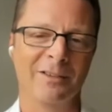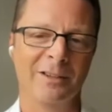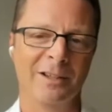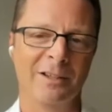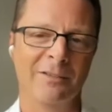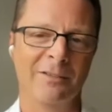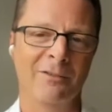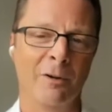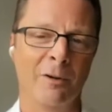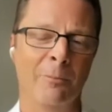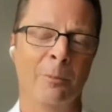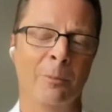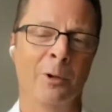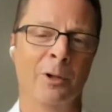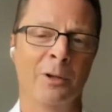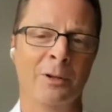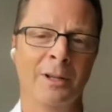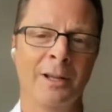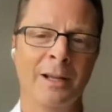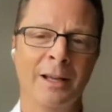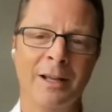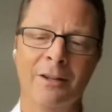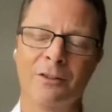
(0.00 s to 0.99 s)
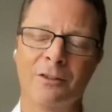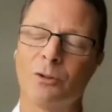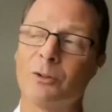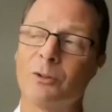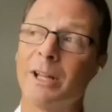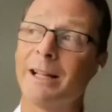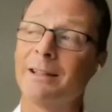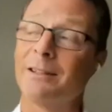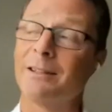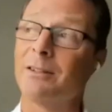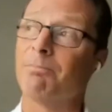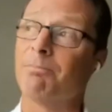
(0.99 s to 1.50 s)
city development. So
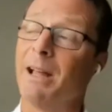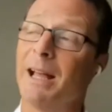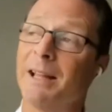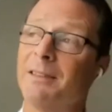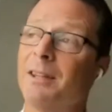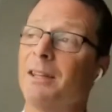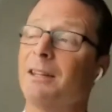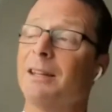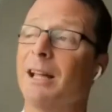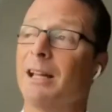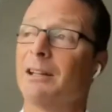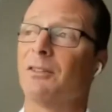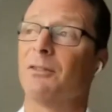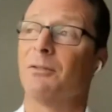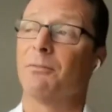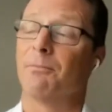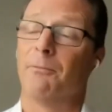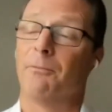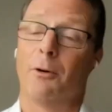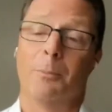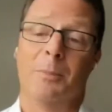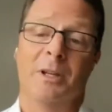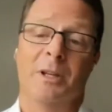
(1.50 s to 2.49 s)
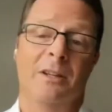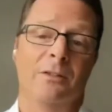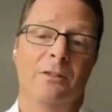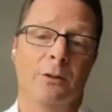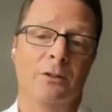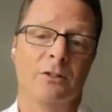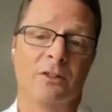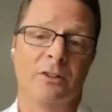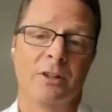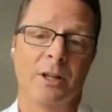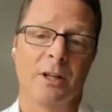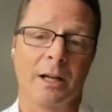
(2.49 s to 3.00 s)
I think that's for me the
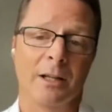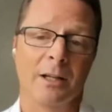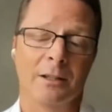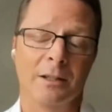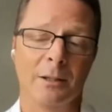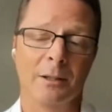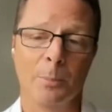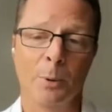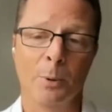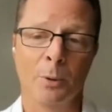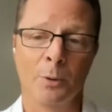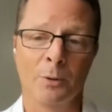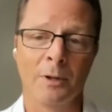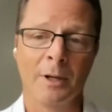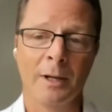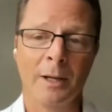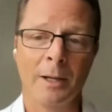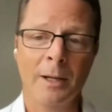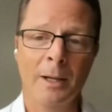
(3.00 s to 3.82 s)
starting point.